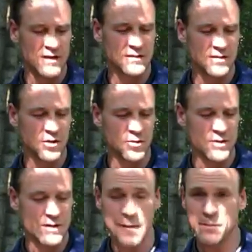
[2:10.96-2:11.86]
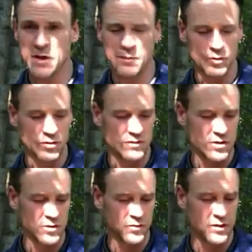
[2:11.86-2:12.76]
And so, yep, it improves
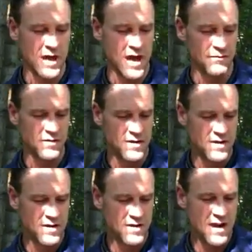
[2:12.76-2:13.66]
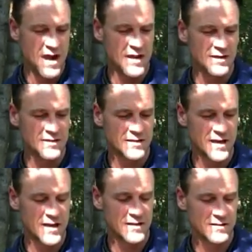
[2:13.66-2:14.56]
the useful life. And it
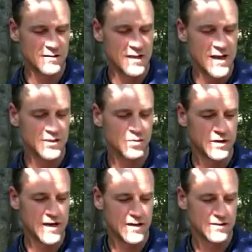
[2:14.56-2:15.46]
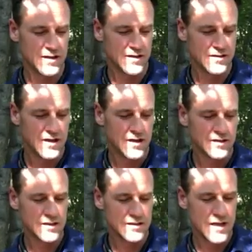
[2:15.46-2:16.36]
says, the next one down says,
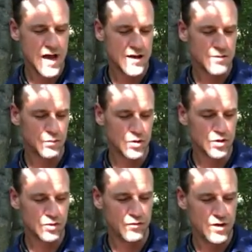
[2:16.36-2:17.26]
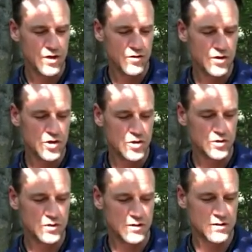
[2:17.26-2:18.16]
does not improve the
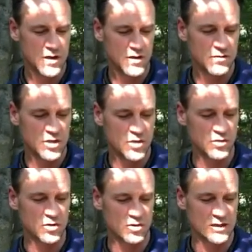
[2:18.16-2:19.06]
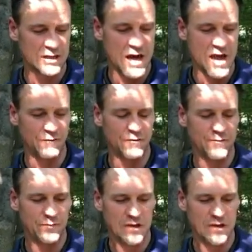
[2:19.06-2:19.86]
user's life.